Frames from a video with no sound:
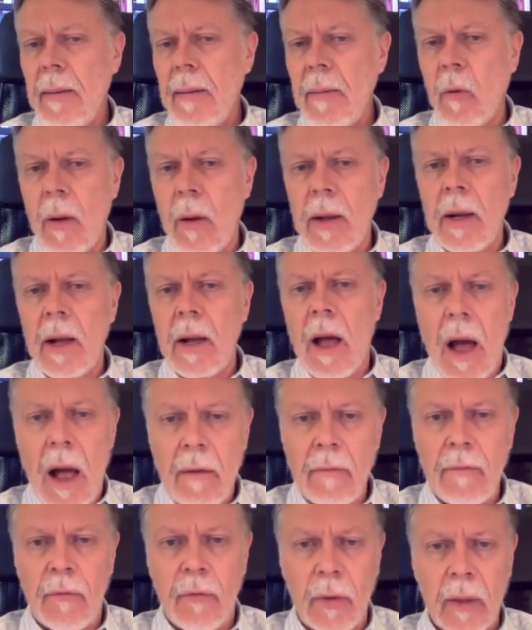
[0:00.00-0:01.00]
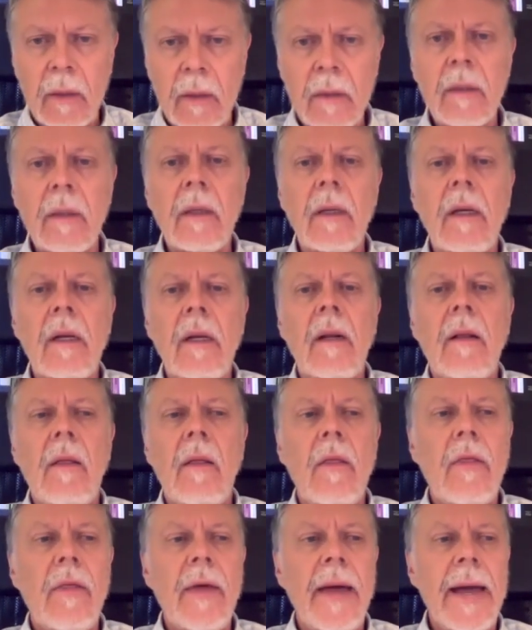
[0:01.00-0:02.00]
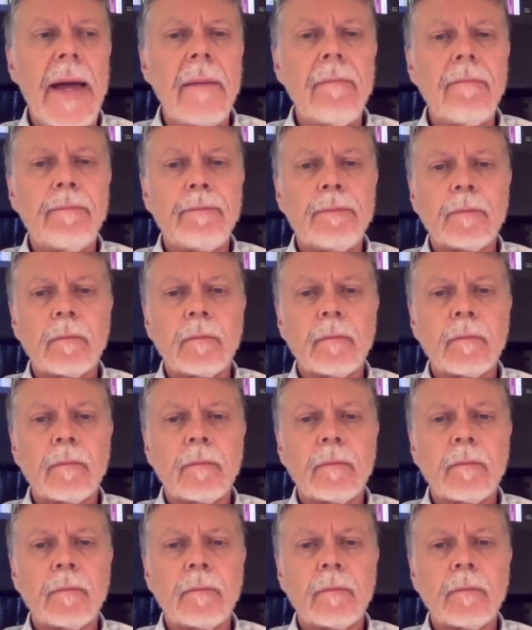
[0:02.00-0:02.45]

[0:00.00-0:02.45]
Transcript: quite confident that